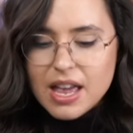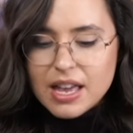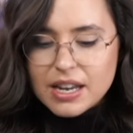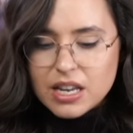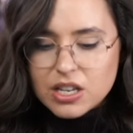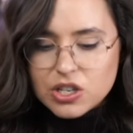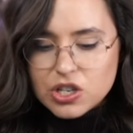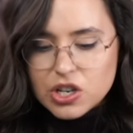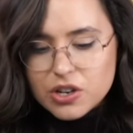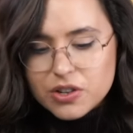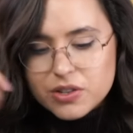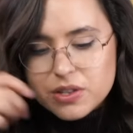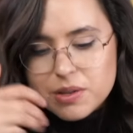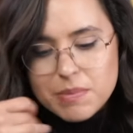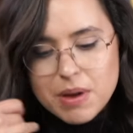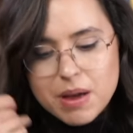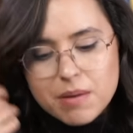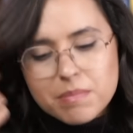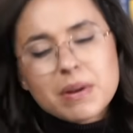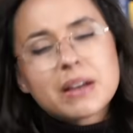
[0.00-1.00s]
And he cheers
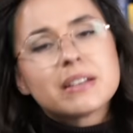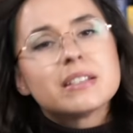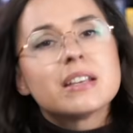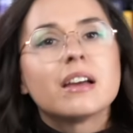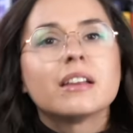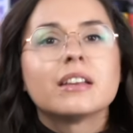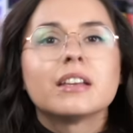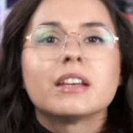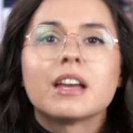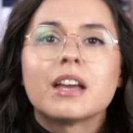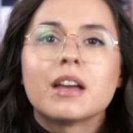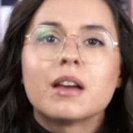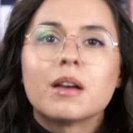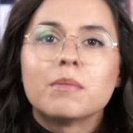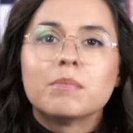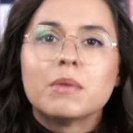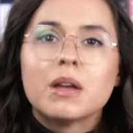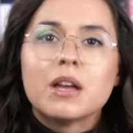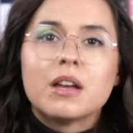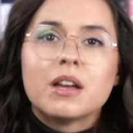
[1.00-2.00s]
him up by telling
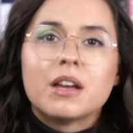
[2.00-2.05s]
him